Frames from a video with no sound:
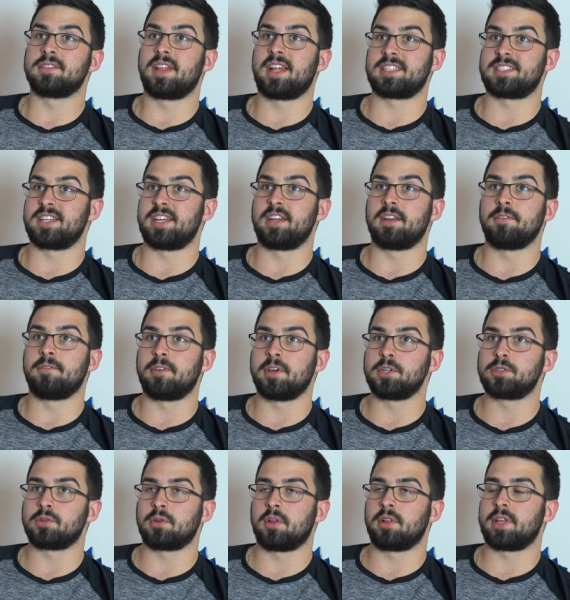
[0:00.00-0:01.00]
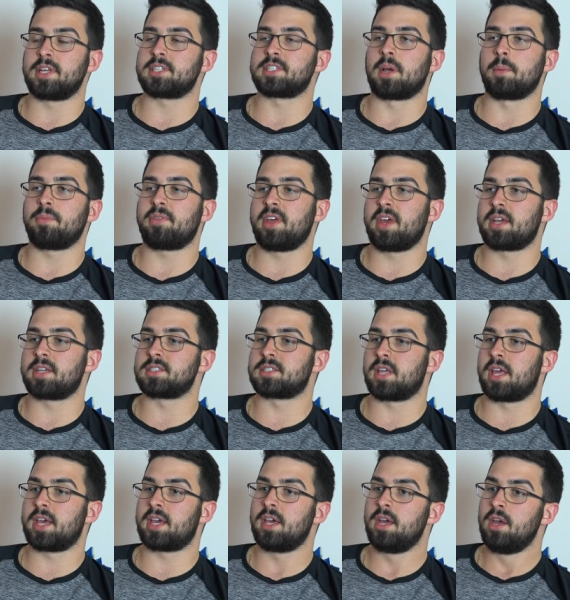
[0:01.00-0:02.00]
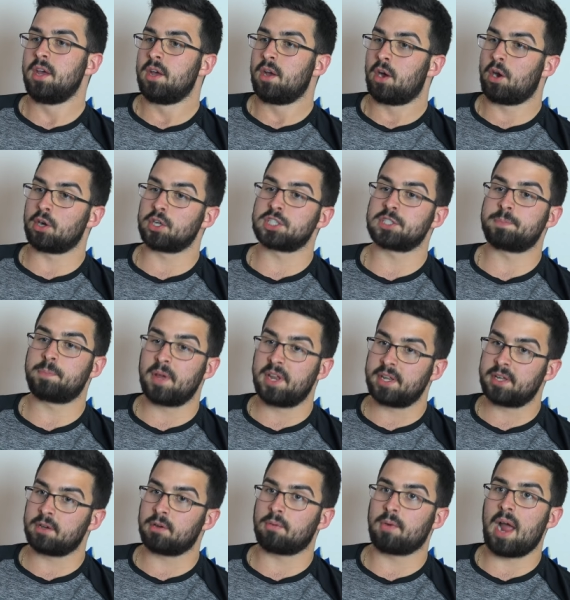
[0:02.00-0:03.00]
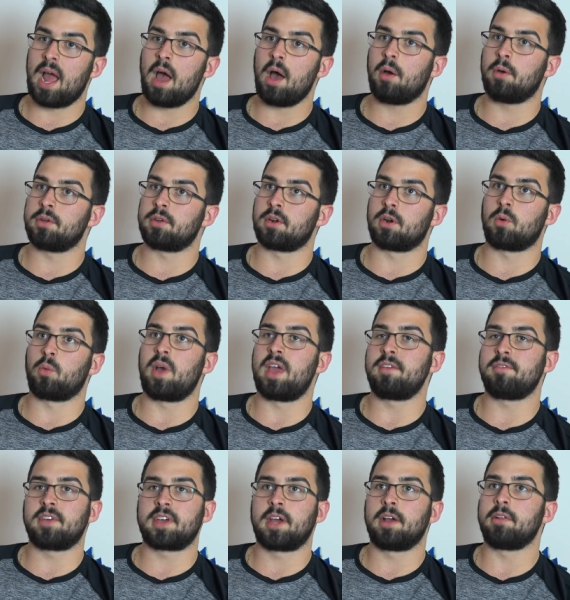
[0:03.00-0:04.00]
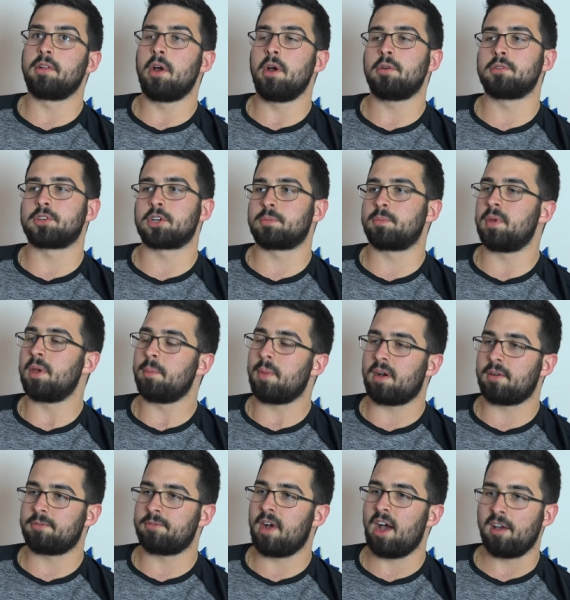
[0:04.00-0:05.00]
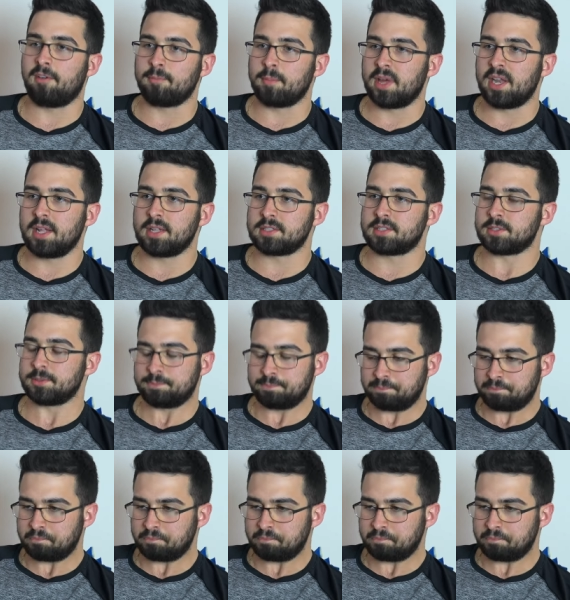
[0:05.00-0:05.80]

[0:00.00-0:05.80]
That's individually. Some things like her spinning around or waving hello took me about five minutes.